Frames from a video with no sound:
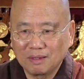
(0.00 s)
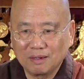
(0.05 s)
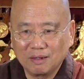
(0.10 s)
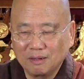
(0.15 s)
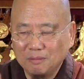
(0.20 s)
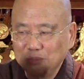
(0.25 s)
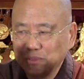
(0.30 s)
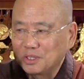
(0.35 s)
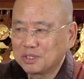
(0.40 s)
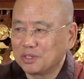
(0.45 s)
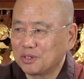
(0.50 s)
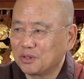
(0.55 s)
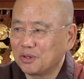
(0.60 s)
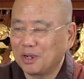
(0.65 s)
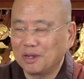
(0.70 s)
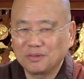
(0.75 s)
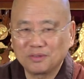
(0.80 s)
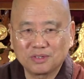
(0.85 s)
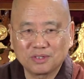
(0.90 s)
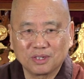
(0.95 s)
Mr.
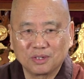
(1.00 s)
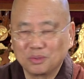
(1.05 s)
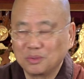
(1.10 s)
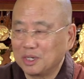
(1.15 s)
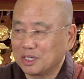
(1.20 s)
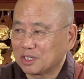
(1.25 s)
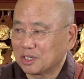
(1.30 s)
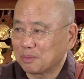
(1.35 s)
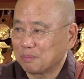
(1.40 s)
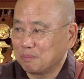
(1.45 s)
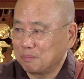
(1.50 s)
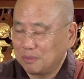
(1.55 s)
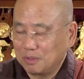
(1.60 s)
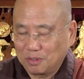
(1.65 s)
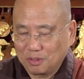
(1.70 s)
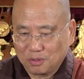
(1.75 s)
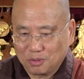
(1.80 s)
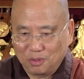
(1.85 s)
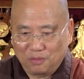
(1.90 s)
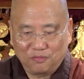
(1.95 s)
Johnson, who has a
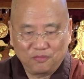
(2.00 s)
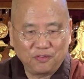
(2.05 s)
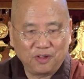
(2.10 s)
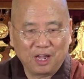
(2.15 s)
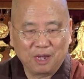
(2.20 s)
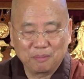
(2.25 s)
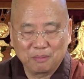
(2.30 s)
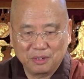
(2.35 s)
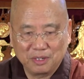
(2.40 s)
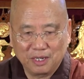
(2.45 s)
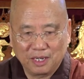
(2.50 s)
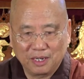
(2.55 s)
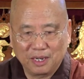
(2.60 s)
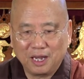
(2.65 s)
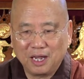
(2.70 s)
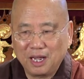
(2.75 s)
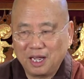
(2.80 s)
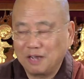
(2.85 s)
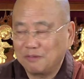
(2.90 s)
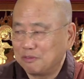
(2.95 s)
good family, and
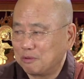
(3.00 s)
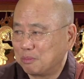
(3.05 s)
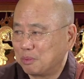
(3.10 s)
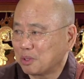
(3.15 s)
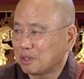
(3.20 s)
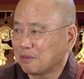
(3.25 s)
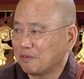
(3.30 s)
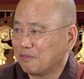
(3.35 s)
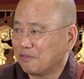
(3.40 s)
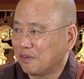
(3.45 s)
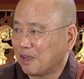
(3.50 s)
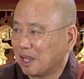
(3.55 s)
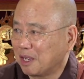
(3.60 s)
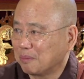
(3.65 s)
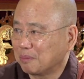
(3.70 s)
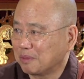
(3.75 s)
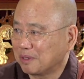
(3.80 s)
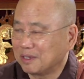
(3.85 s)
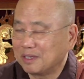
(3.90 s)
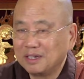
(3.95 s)
I have a broken
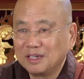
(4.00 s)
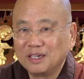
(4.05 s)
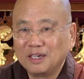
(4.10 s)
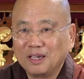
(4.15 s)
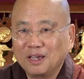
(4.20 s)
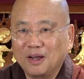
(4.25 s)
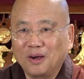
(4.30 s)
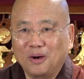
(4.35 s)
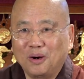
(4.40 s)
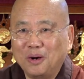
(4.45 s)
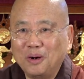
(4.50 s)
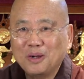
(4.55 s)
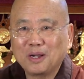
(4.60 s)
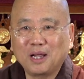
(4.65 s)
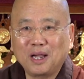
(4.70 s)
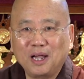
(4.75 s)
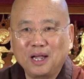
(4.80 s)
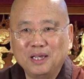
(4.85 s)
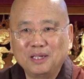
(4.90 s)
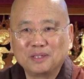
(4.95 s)
family? All
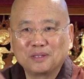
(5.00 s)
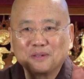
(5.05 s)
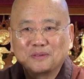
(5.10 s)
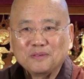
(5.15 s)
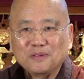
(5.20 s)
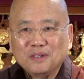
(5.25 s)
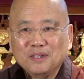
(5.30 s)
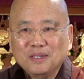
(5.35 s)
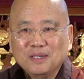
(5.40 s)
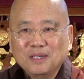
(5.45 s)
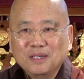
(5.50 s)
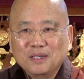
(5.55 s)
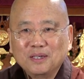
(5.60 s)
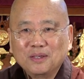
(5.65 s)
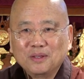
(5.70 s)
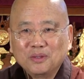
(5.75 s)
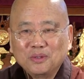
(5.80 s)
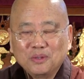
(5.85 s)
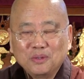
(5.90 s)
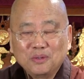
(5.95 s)
kinds of,
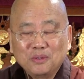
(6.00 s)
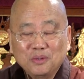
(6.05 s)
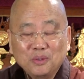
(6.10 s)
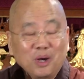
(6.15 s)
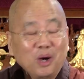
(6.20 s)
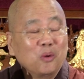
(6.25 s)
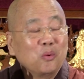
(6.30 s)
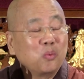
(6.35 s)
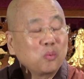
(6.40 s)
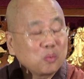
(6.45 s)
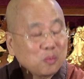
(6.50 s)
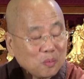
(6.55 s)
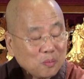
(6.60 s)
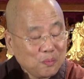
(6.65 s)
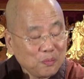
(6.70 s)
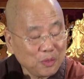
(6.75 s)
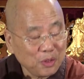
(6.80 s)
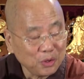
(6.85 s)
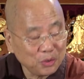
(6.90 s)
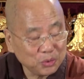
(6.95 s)

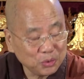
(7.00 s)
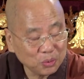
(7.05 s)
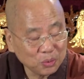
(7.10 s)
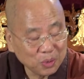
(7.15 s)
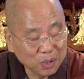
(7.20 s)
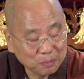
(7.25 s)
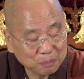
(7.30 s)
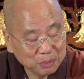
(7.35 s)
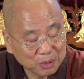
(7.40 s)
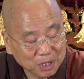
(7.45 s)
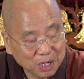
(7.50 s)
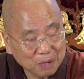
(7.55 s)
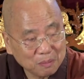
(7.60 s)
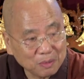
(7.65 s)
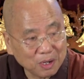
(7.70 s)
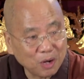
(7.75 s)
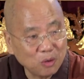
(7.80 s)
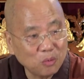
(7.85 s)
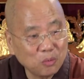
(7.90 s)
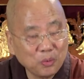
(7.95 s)
you
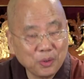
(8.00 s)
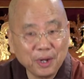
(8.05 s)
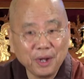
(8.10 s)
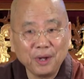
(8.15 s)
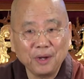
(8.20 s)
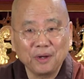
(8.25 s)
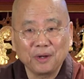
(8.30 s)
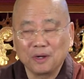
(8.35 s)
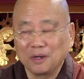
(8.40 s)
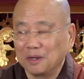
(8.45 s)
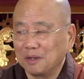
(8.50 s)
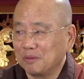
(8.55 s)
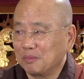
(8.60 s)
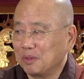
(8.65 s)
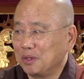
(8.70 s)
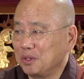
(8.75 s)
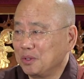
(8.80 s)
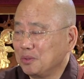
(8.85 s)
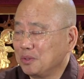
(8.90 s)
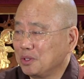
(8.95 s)
become aware.
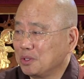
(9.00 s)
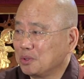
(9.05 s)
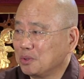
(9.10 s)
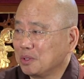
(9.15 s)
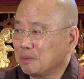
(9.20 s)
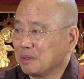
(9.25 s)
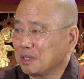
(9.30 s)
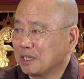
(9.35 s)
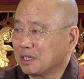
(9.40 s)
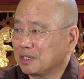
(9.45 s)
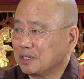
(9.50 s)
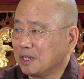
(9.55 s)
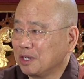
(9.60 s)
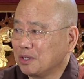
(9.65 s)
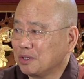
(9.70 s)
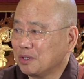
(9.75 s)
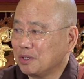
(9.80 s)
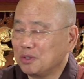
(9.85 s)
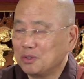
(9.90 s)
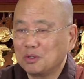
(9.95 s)
When you are doing
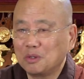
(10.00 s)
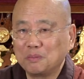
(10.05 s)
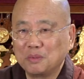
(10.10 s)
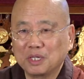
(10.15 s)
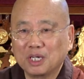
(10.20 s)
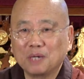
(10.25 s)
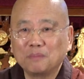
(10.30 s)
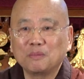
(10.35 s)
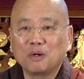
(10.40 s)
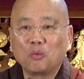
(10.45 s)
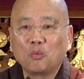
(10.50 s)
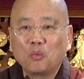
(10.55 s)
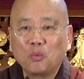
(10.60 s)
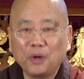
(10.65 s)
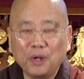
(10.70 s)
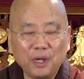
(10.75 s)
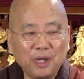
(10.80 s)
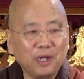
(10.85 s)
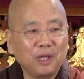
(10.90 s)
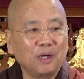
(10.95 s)
meditation, you become
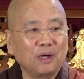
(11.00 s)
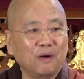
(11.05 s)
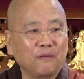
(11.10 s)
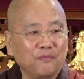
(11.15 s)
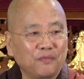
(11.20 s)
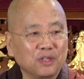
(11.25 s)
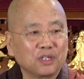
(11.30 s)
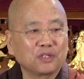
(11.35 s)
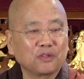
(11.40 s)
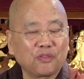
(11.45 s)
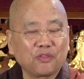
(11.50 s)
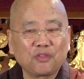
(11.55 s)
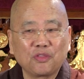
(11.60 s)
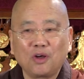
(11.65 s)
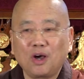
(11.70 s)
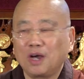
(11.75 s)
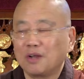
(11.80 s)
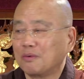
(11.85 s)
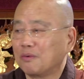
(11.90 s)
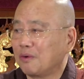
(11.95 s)
aware of this
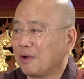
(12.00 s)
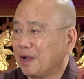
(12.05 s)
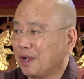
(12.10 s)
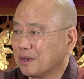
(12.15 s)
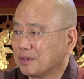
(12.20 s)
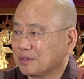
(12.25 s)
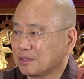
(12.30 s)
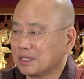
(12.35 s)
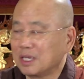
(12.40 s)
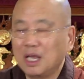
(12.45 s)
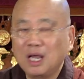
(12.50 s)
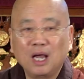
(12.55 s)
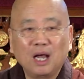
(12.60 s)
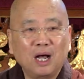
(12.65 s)
thought arises.